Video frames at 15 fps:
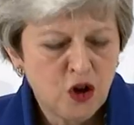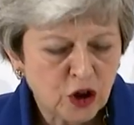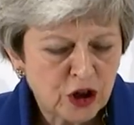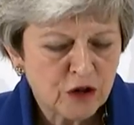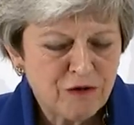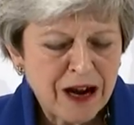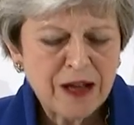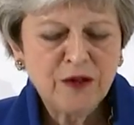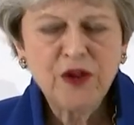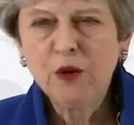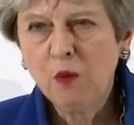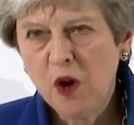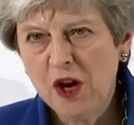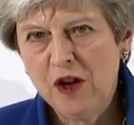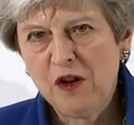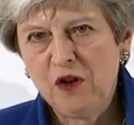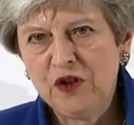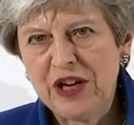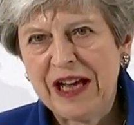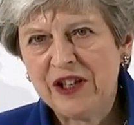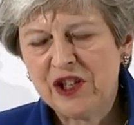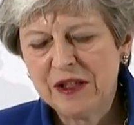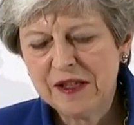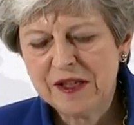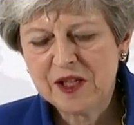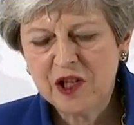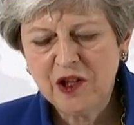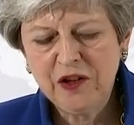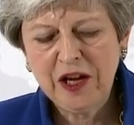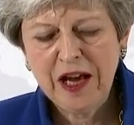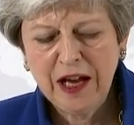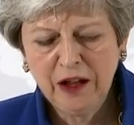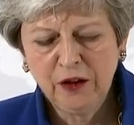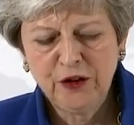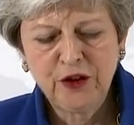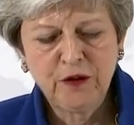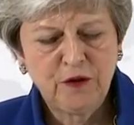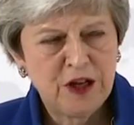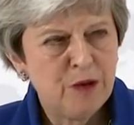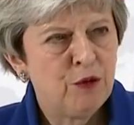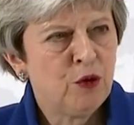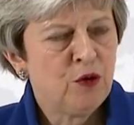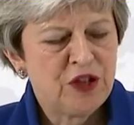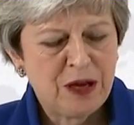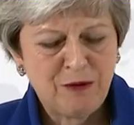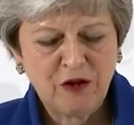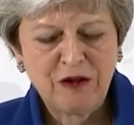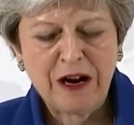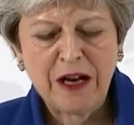Look around the world and consider the health of Liberal